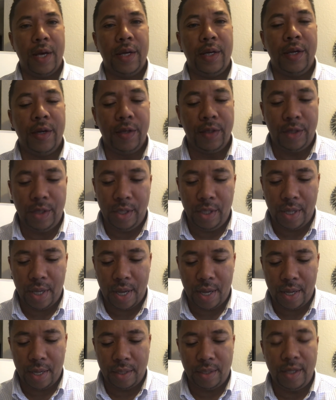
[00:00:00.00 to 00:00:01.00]
here's the
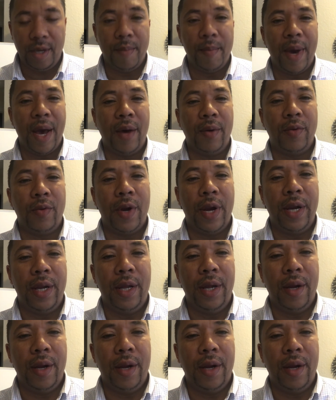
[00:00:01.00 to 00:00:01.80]
amount right